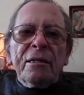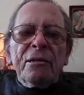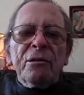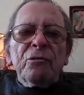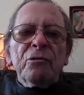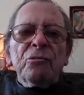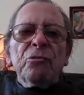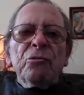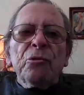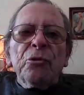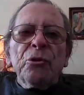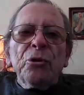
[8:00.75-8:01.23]

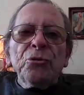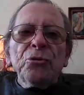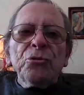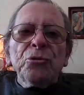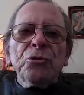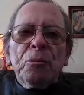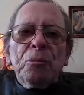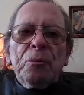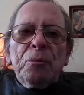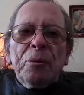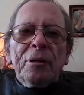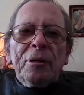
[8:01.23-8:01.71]
of
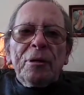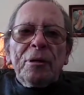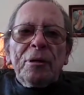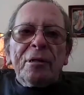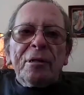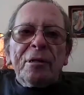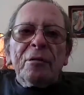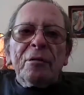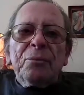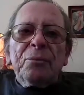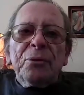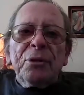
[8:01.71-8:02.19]

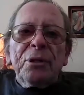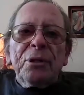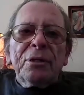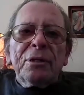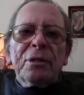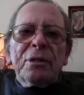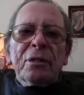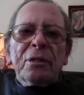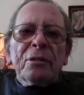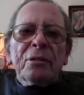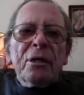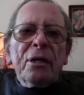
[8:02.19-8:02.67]
worshiping
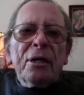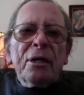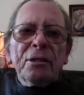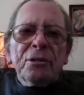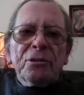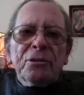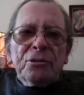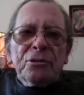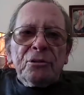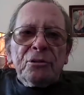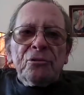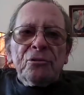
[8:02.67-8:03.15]
competing
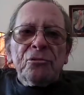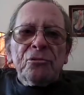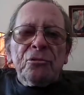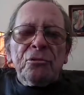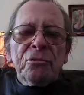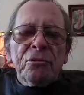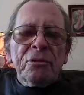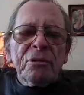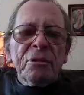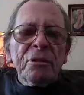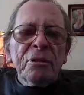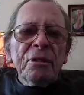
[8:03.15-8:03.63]

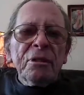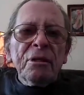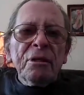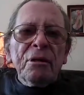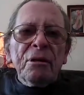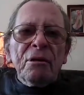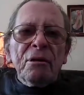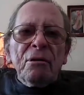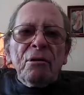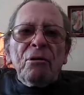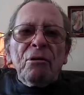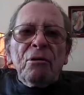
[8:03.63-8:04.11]
doctrines
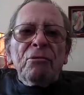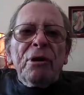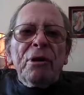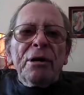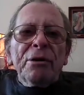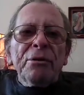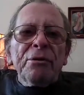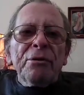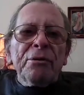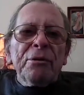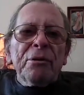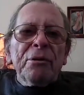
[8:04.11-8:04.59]

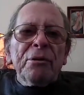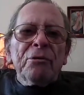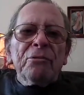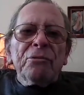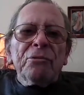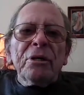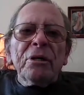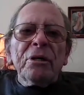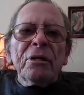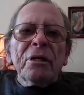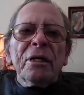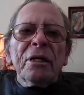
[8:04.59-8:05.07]
rather than
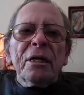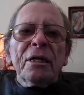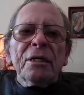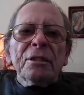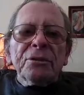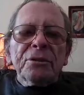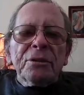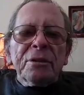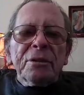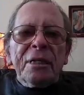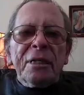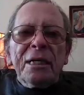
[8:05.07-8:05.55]

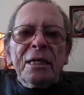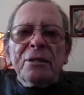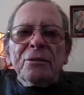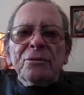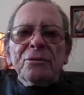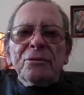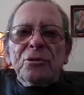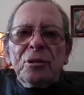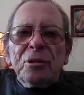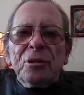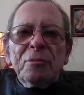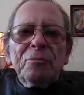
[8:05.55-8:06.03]
realizing how
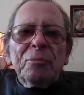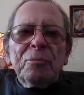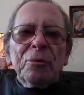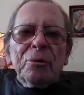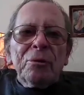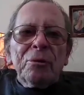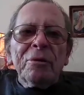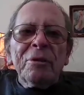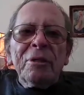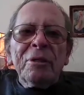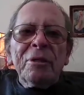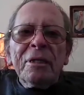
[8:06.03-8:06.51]

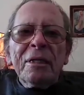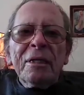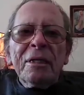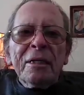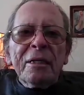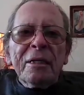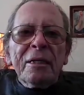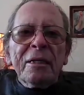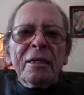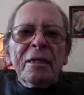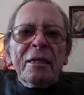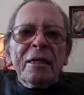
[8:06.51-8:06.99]
simple
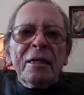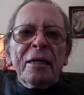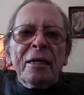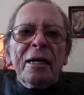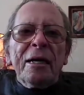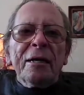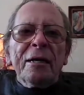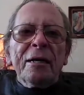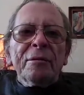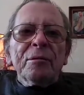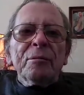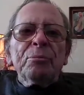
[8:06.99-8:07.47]

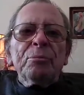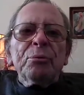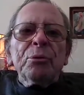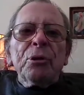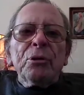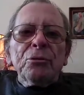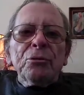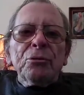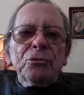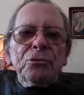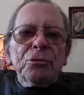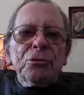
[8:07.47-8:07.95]
an
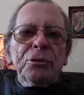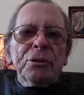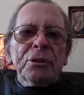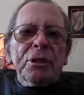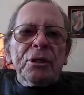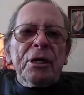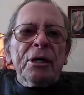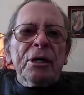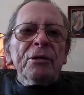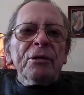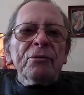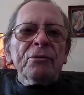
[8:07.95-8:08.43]
approach to the
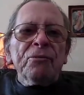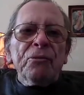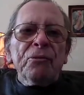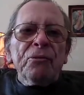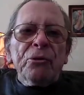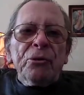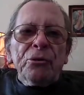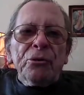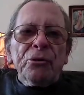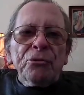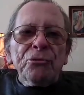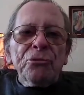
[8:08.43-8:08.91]
God
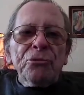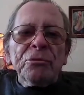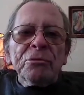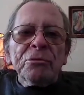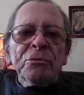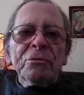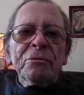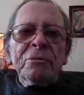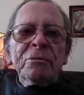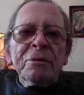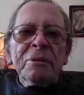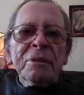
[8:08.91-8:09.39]

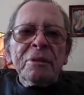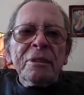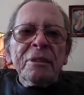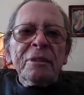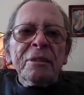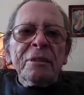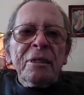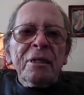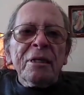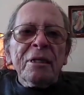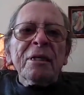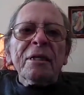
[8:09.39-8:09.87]
force
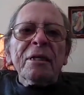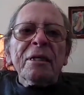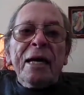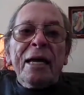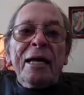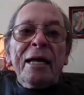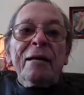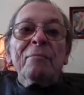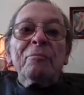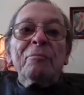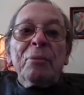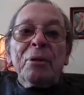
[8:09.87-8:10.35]

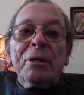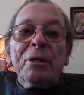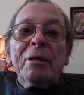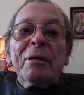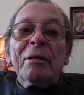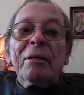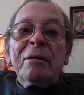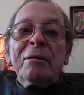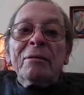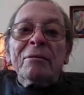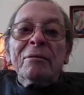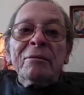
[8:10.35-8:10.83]
can
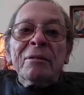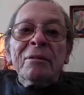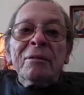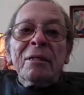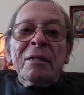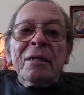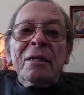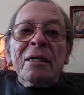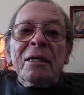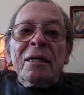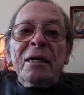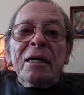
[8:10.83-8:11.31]
be.
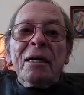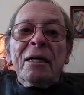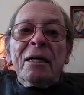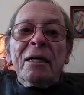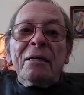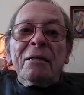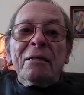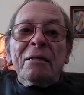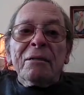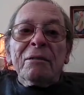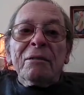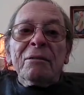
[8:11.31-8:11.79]

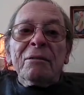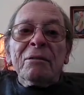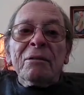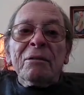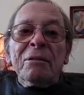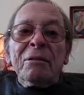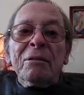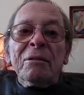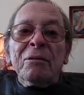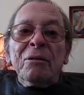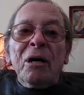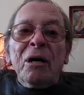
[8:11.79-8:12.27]

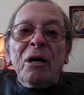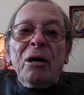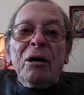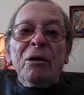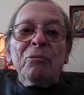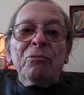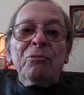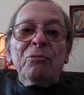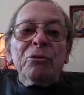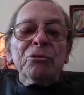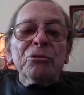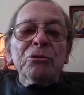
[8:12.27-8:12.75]
I
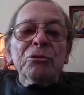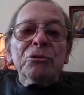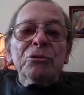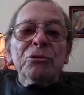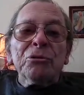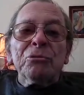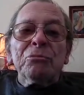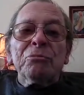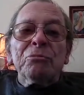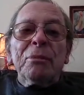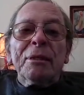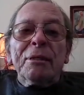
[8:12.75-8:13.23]
wish
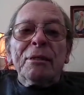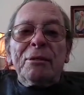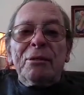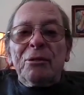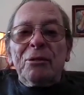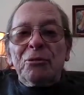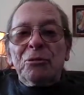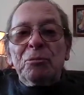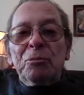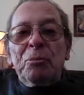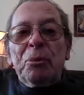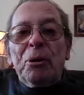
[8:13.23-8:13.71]
to make
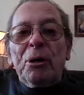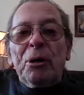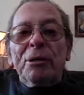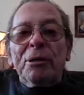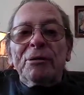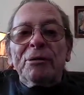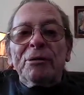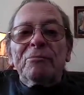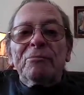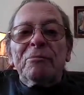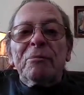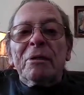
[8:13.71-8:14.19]
this
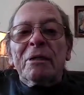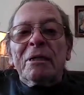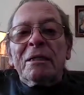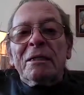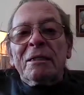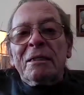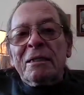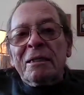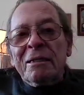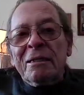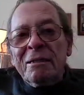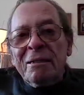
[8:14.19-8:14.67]
part of
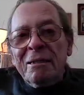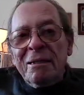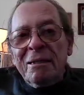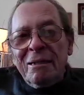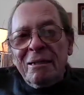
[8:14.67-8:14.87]
my